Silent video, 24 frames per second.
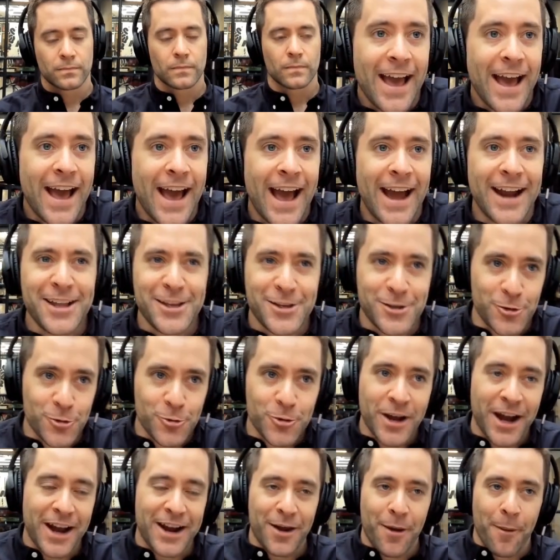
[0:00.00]
How do you
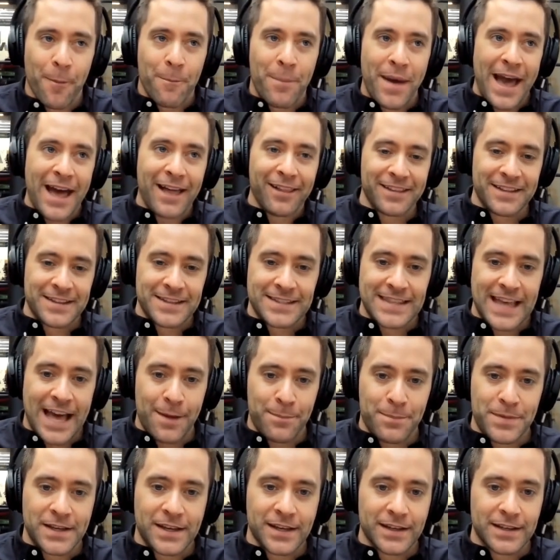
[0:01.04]
kind of balance that?
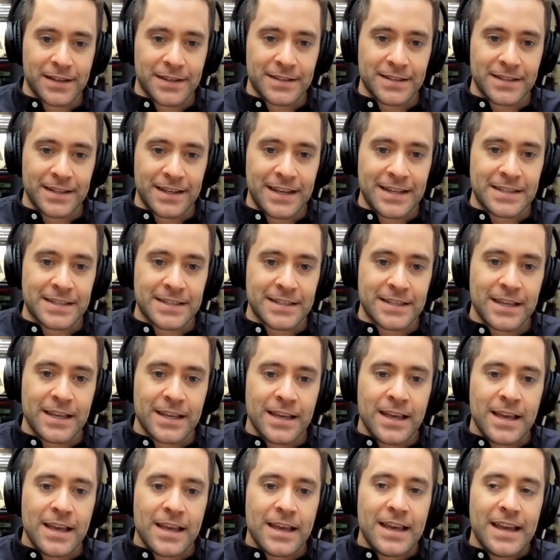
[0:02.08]
Because it's
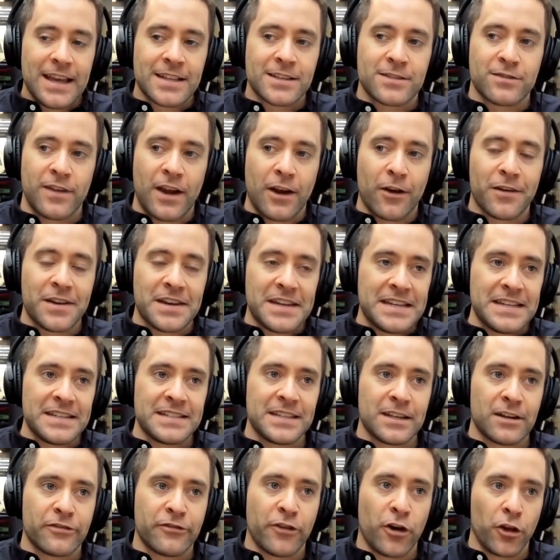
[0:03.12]
very easy
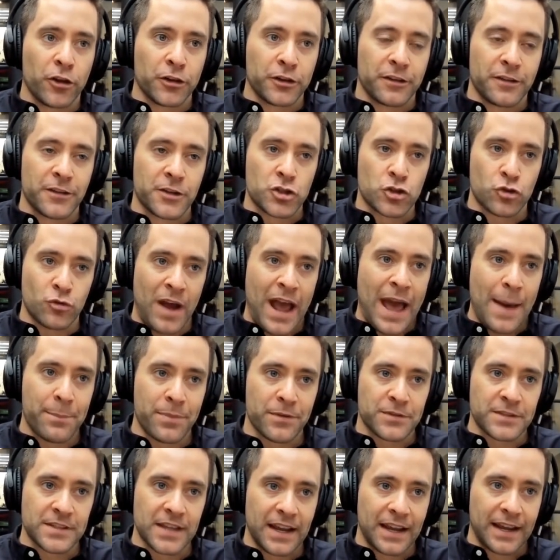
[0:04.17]
to fall into the trap of
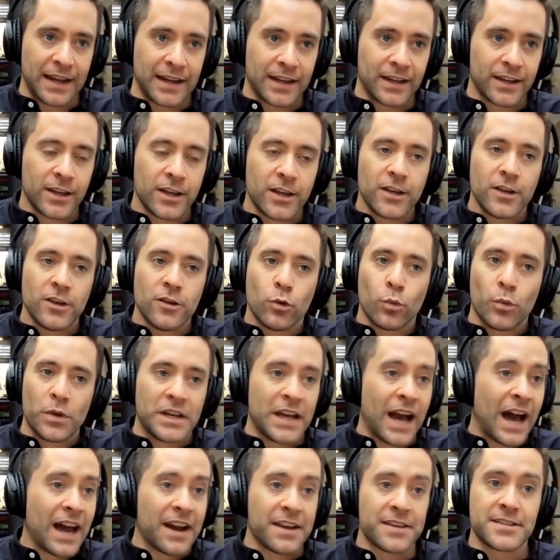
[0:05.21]
saying we
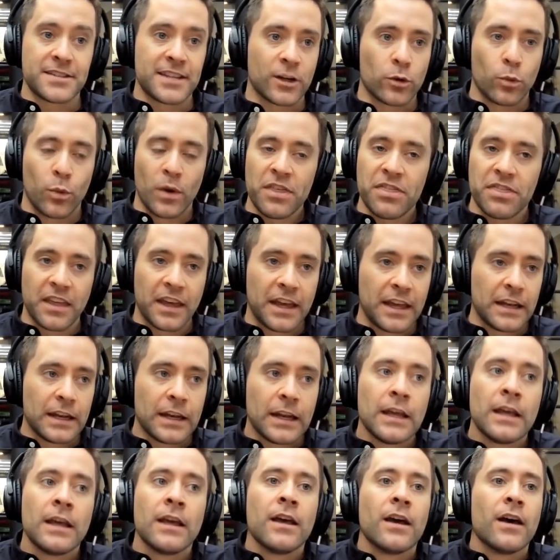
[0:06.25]
got to stick with it.
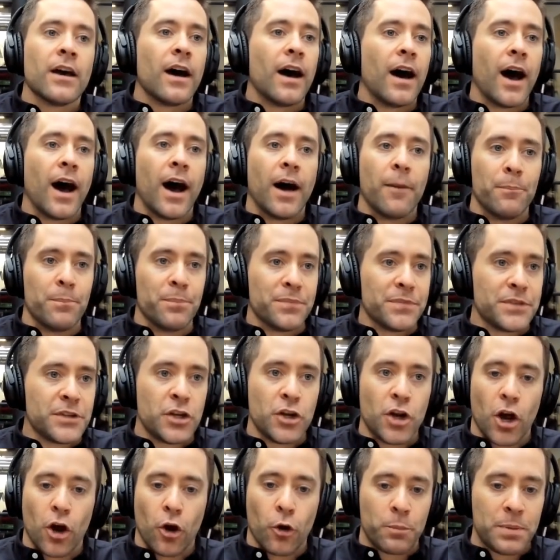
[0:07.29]

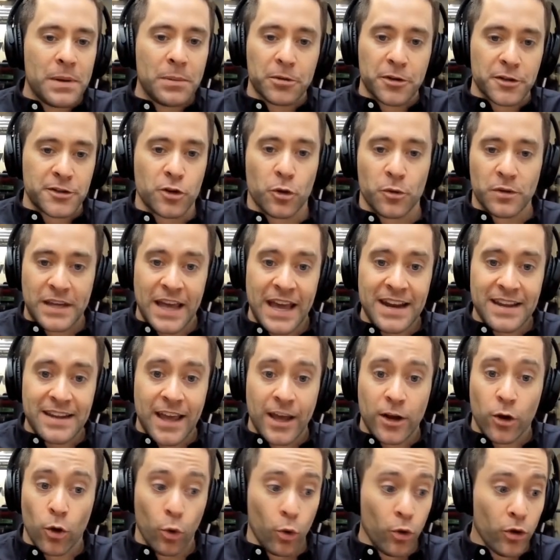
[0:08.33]
People just don't get it
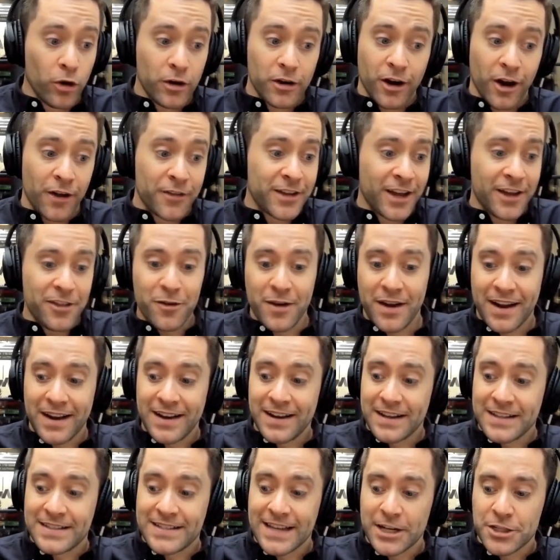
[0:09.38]
yet. Or on the other hand,
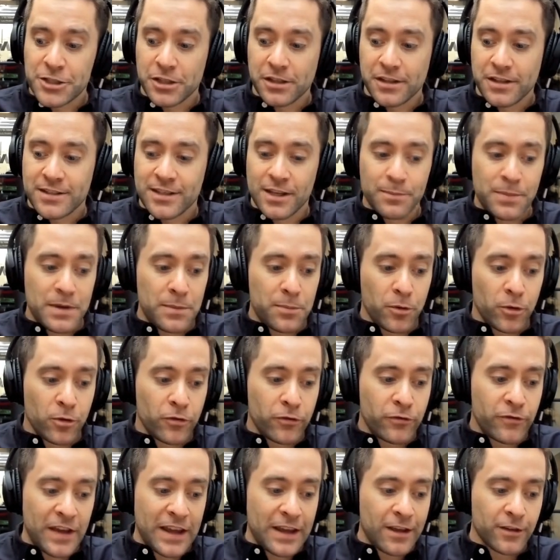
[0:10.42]
it's actually some people
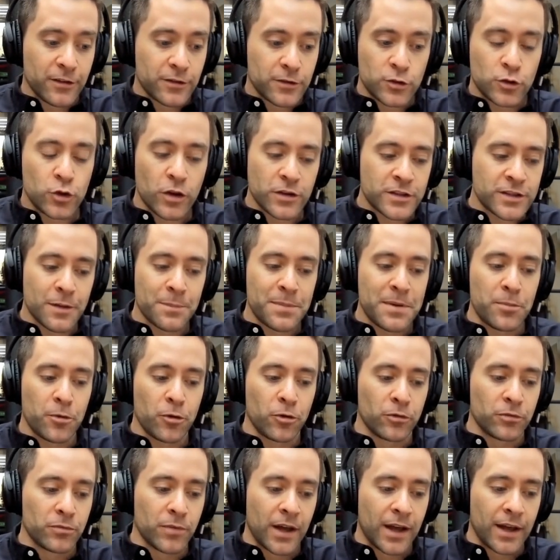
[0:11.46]

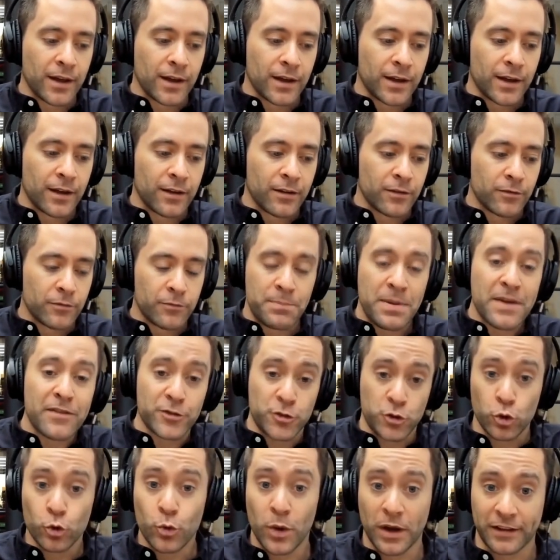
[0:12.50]
pivot
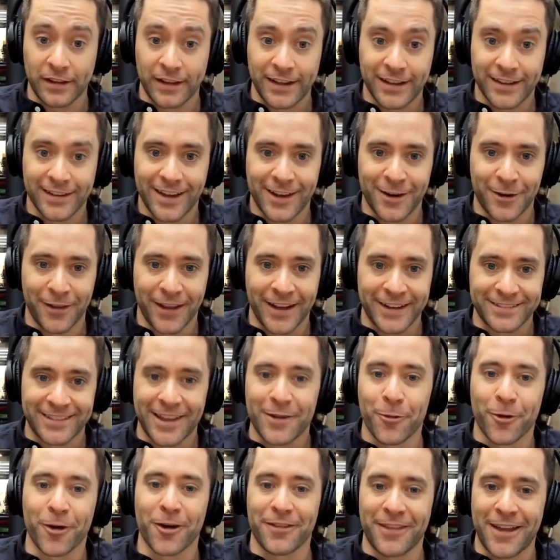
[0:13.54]
too quickly and are like, they
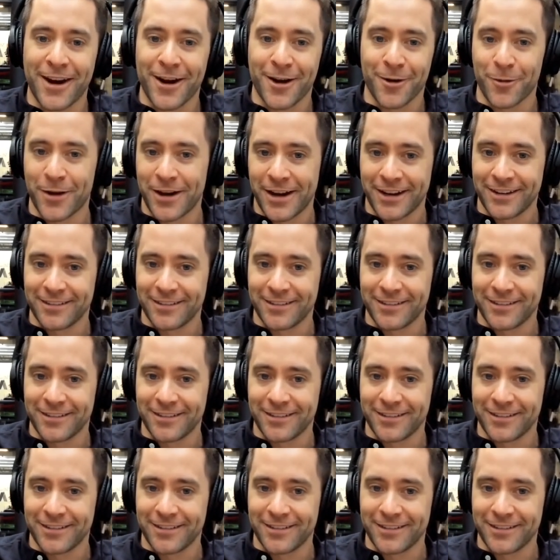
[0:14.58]
weren't there when it